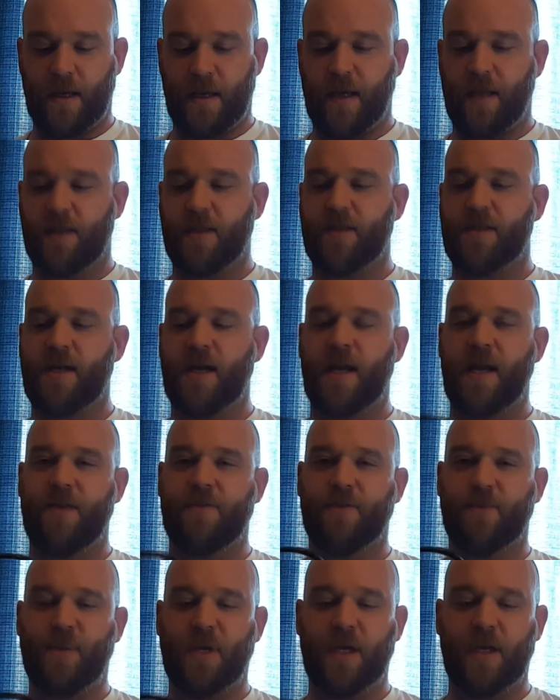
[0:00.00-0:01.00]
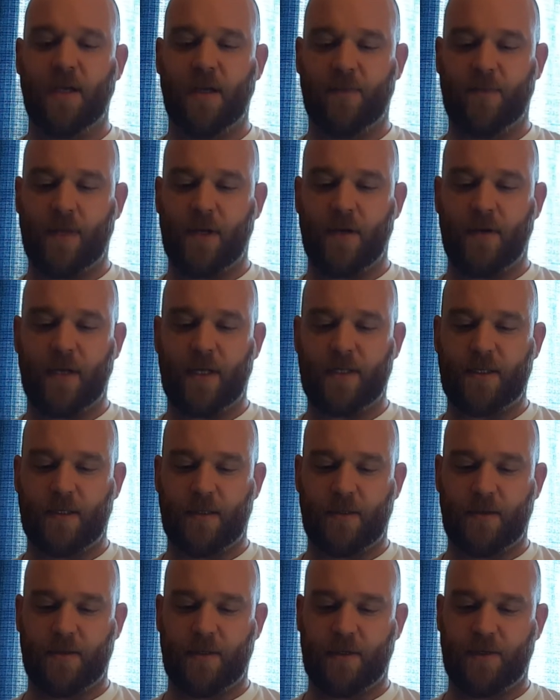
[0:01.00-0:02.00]
It does not have the P-lip, though. That's a
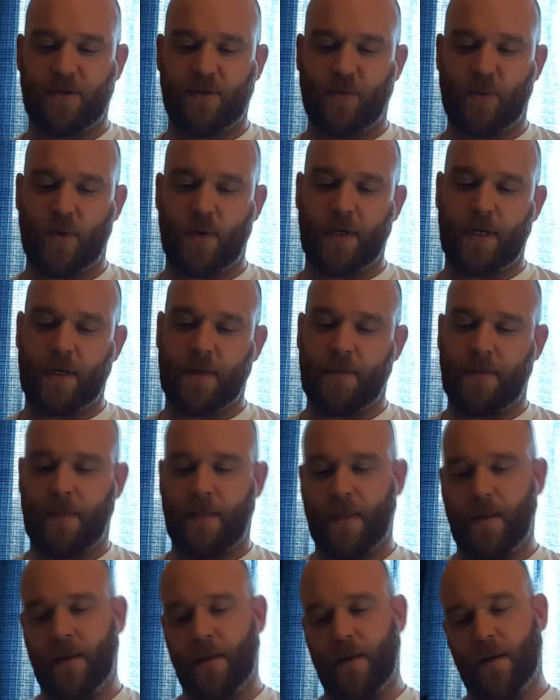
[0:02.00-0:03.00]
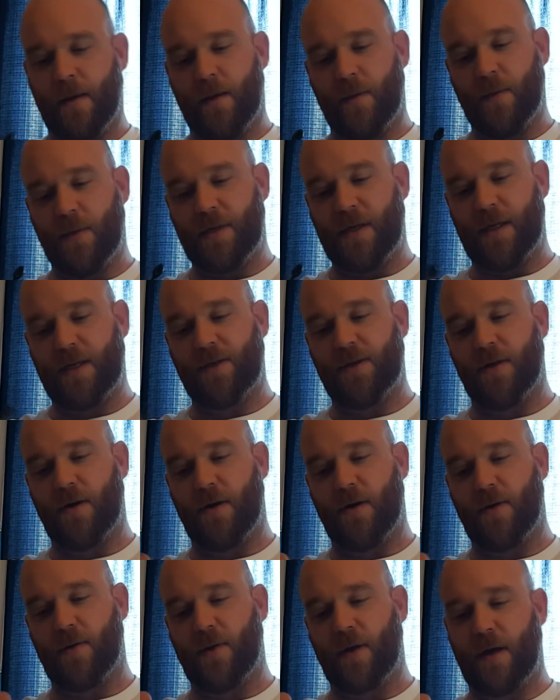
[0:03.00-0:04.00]
little disappointing. But that's
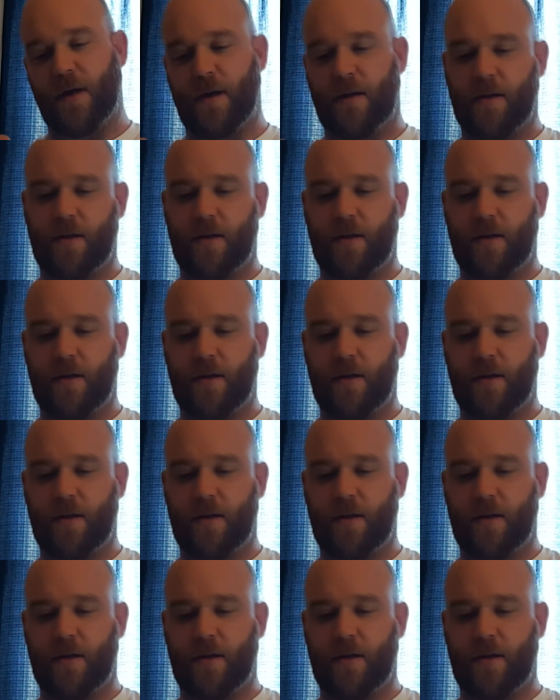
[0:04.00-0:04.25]
all right.